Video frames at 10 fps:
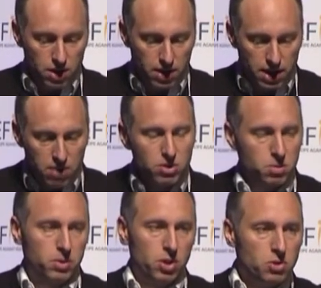That
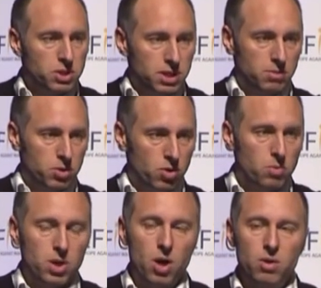irritable nociceptor group
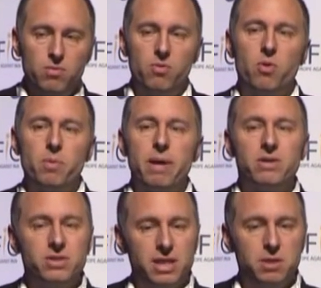would only form
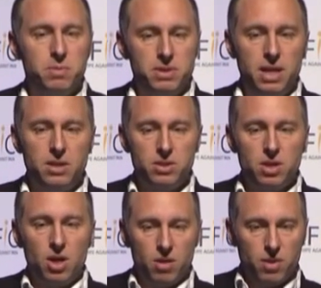about 6%
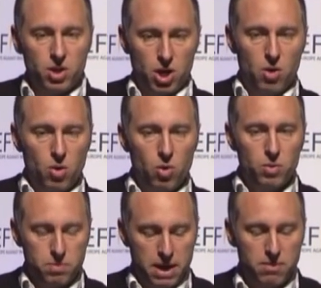of our cohort
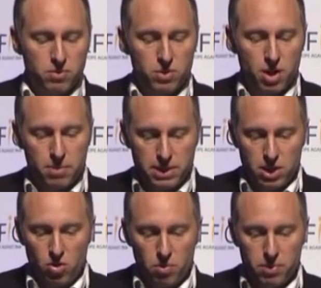with painful
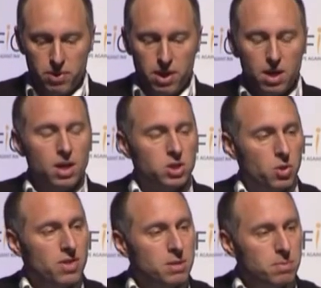diabetic neuropathy. So
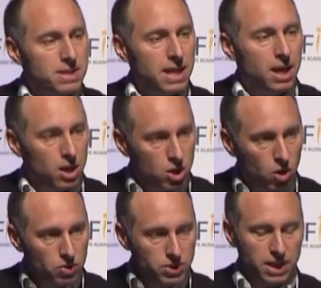in this particular
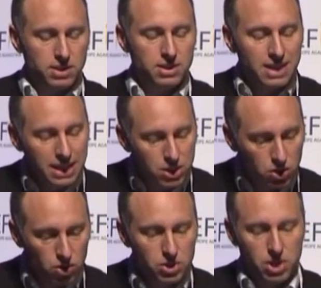context, this
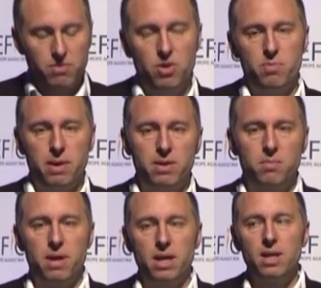etiology of
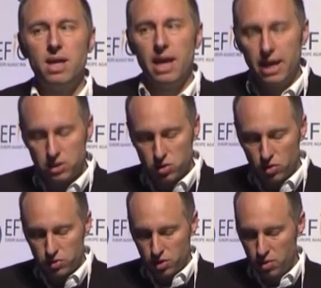neuropathic pain, it's
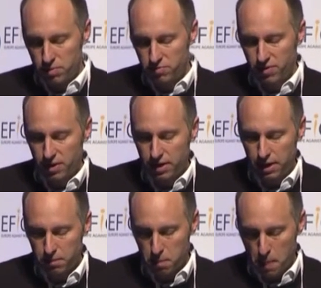not a common
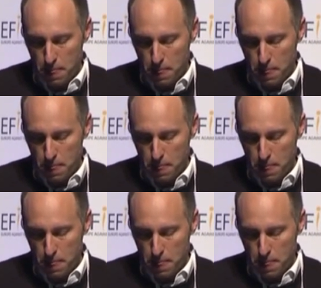finding.